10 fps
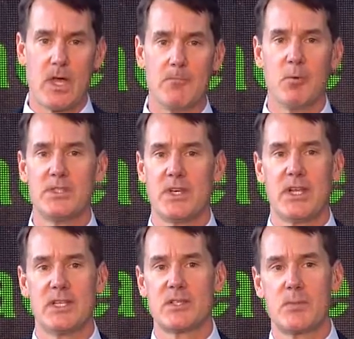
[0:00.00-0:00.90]
which in
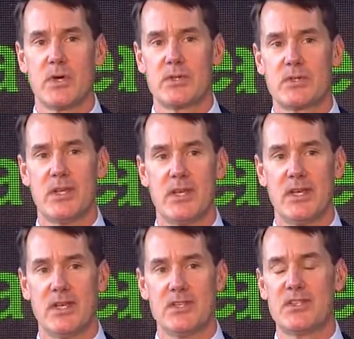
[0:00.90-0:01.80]
its most
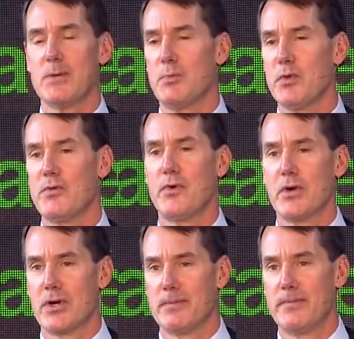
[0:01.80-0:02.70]
simple
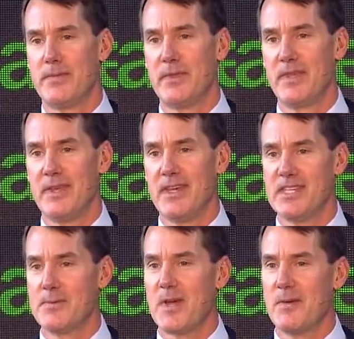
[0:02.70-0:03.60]
form, is
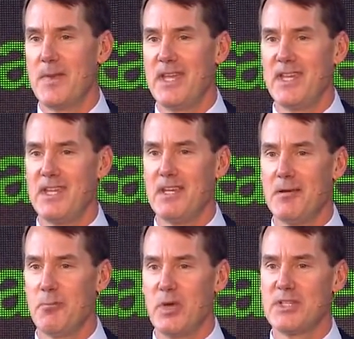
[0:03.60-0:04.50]
about making
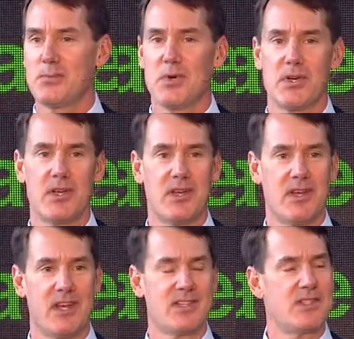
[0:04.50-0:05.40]
Pittsburgh
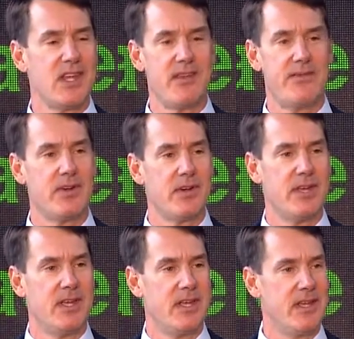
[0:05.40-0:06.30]
a safer,
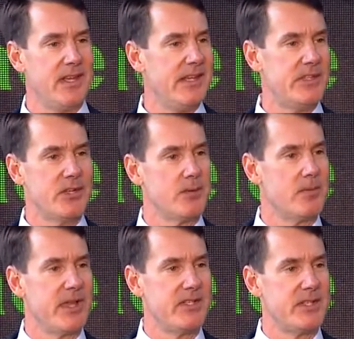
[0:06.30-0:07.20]
easier
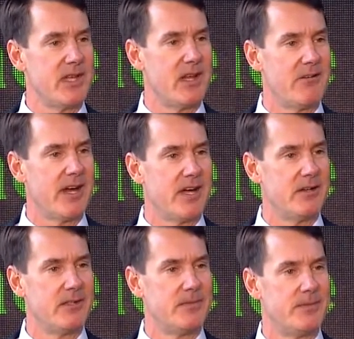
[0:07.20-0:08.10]
place to get around.
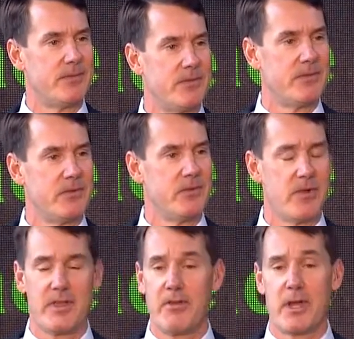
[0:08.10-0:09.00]

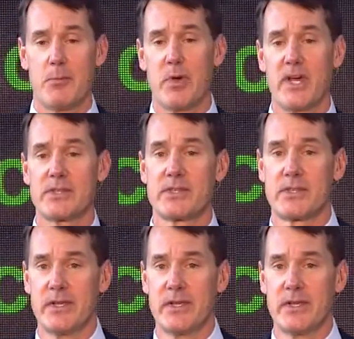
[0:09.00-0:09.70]
Whether you're on a bus,